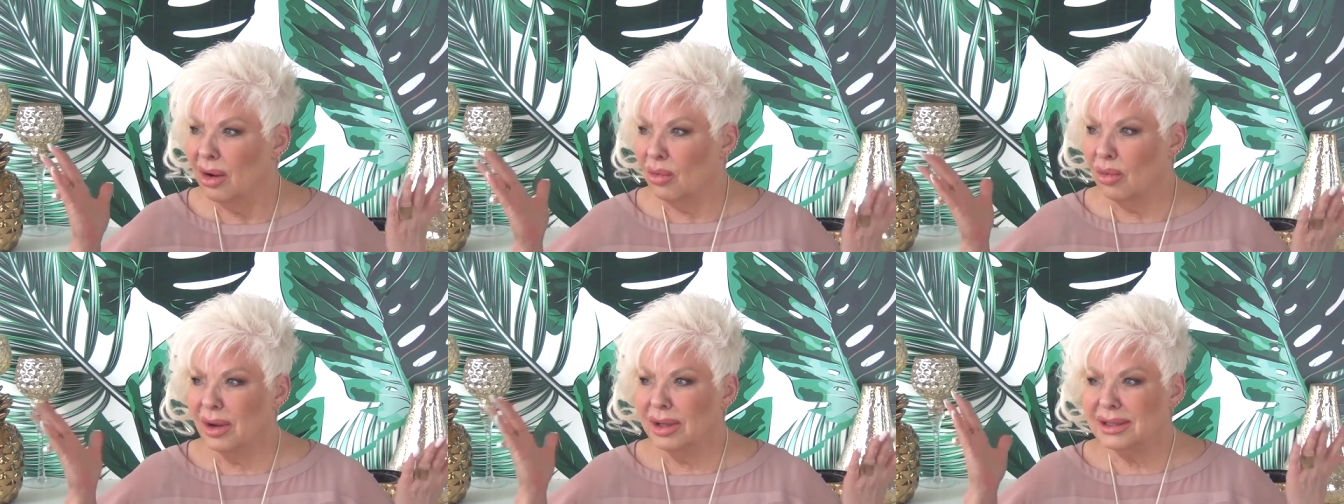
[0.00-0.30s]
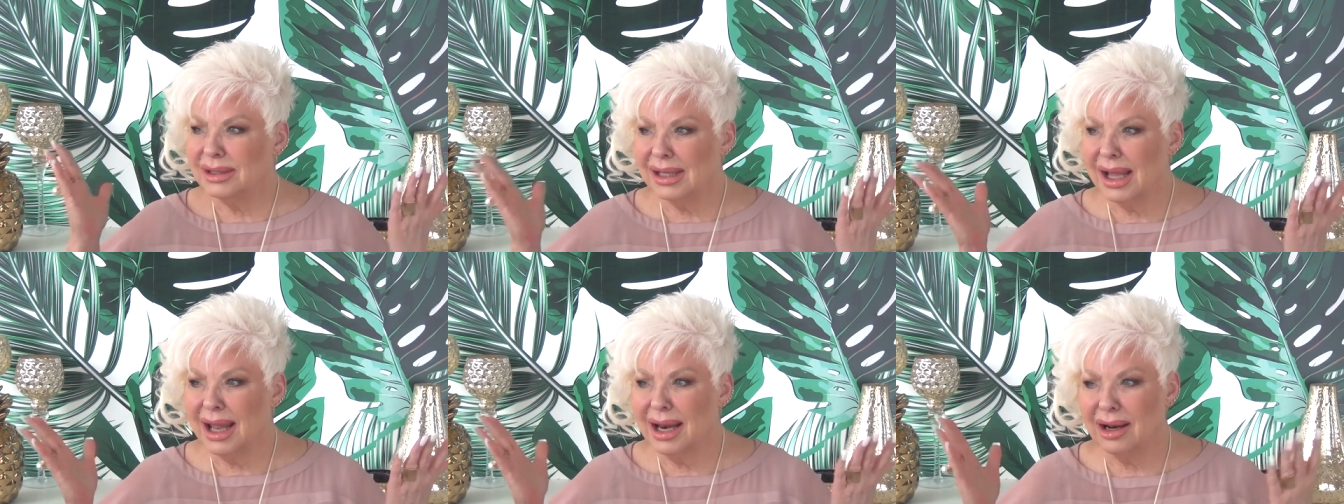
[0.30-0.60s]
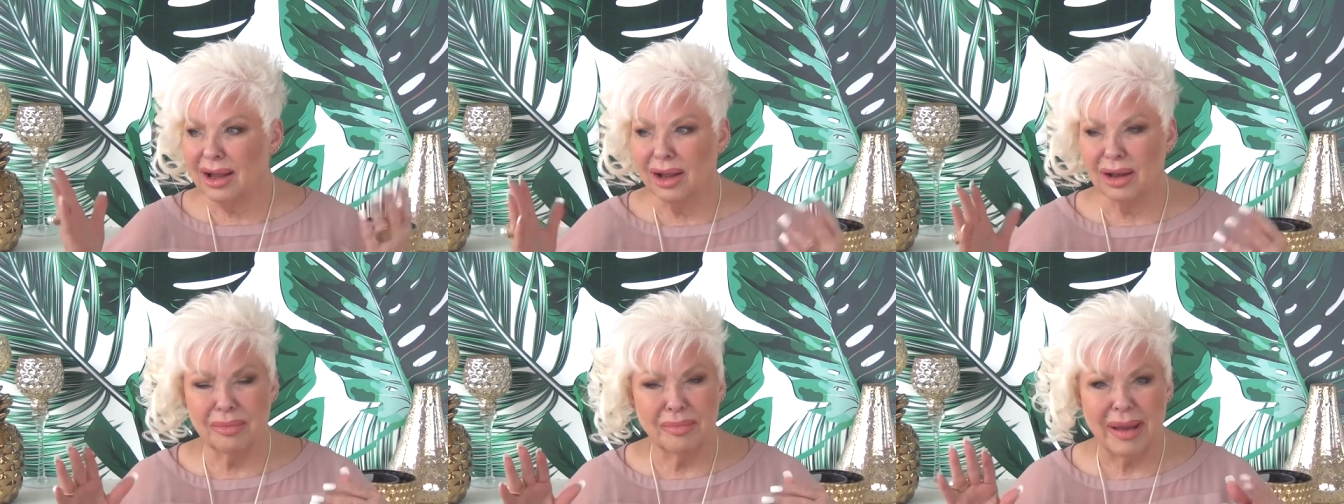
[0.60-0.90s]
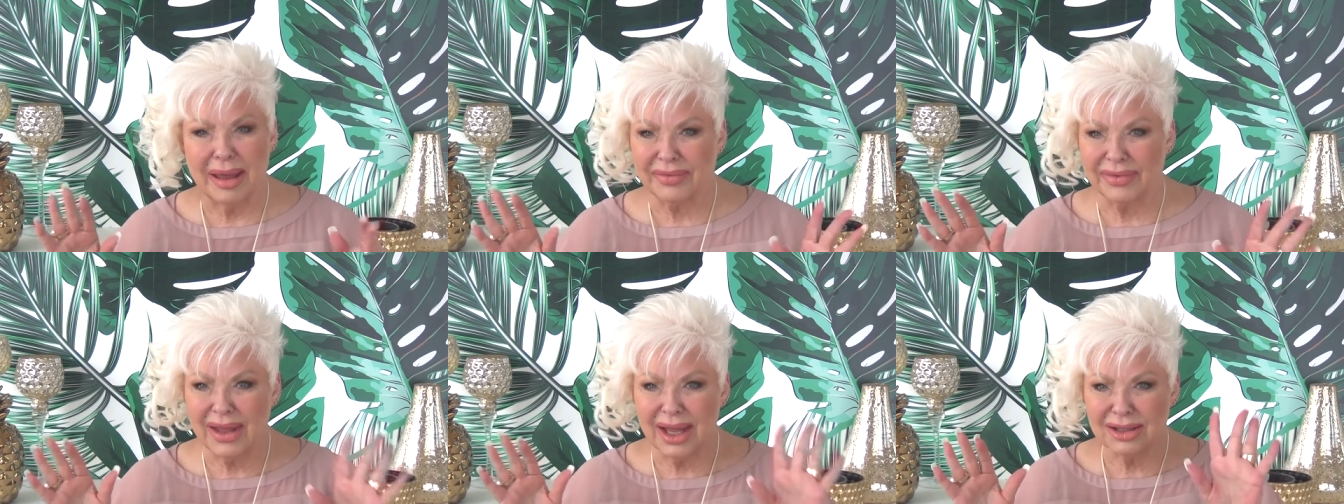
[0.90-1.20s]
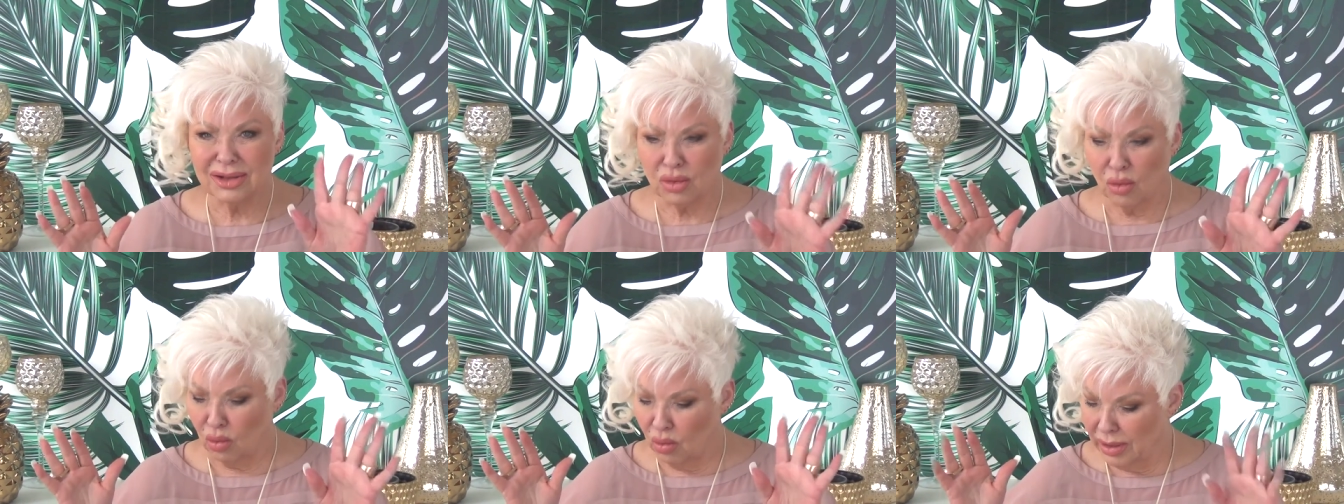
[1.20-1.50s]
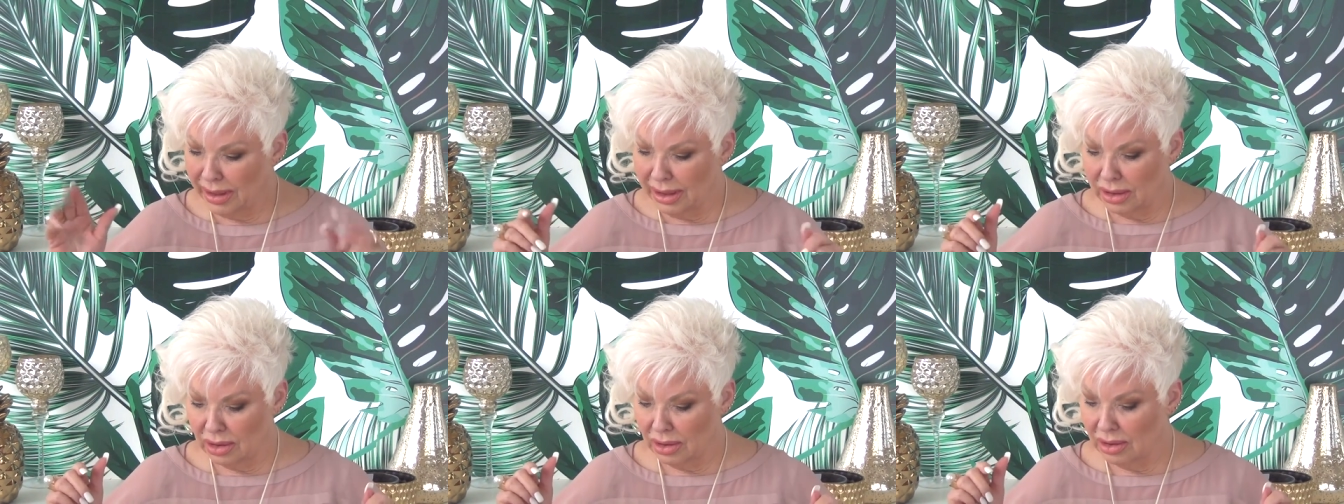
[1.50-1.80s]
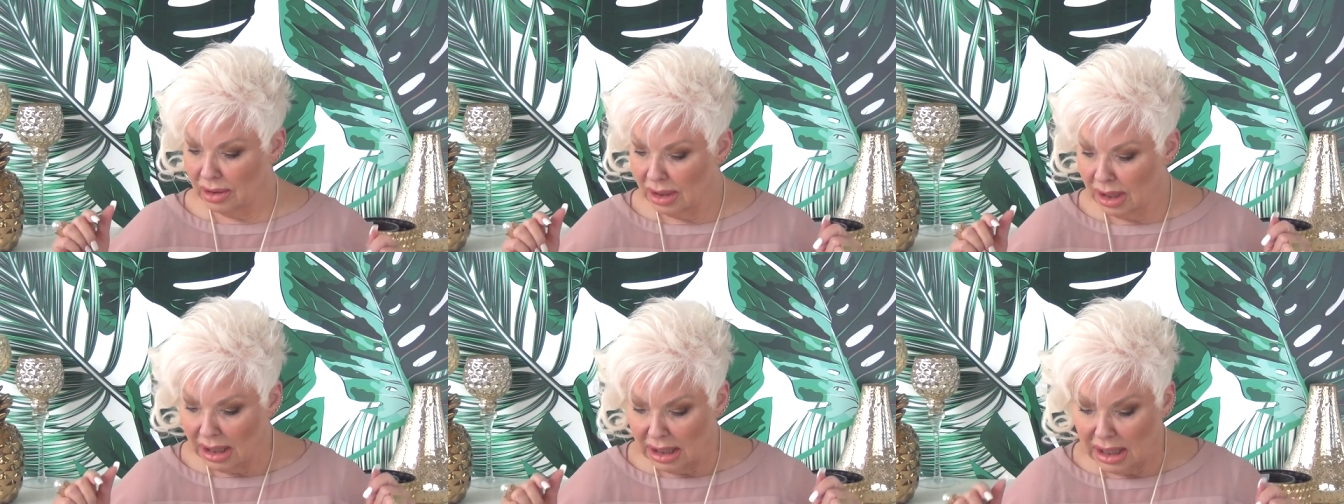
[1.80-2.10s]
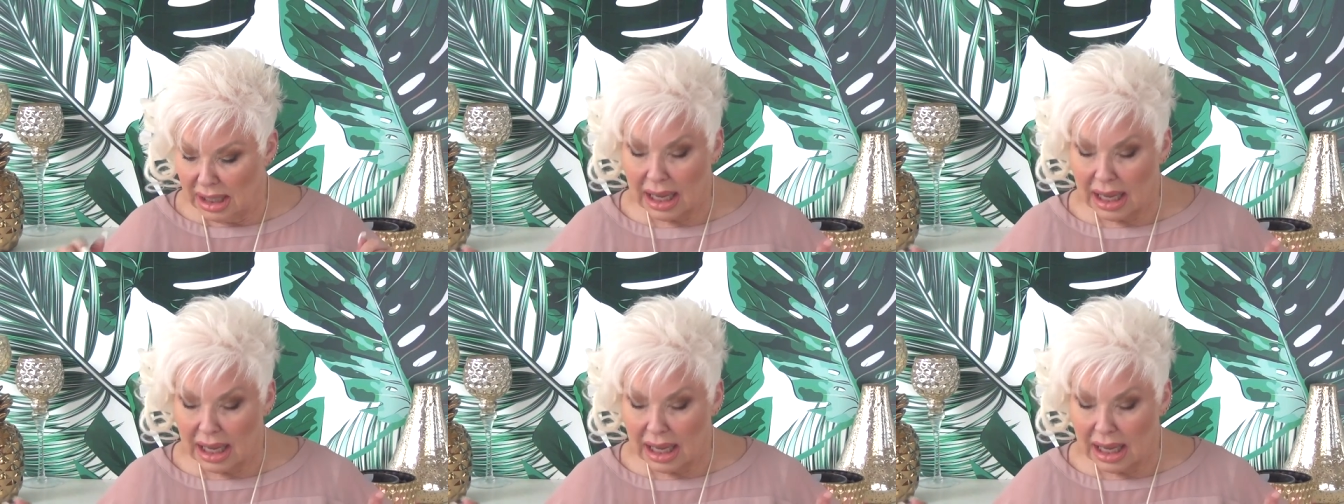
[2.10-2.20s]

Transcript: what's that all about? That's weird.